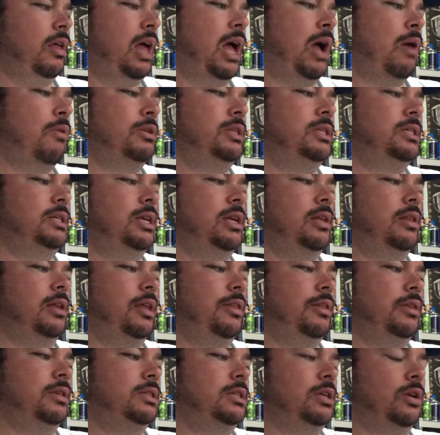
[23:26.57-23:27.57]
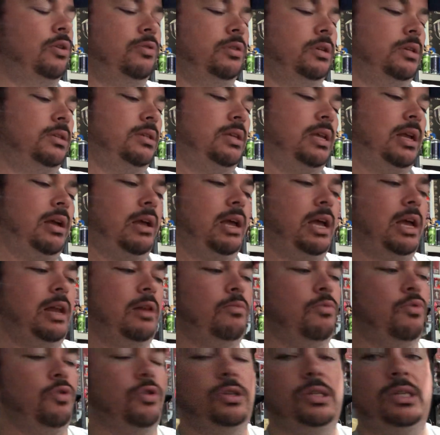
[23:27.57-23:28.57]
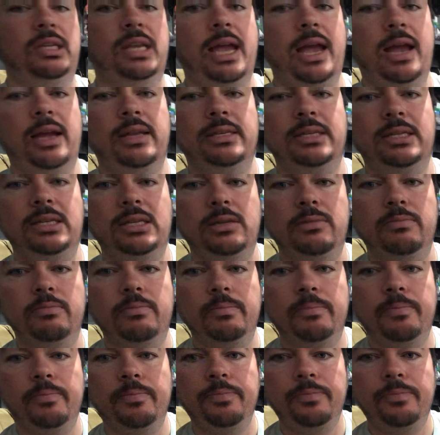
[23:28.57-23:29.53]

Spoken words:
I would say that the Celtics had a more stacked team.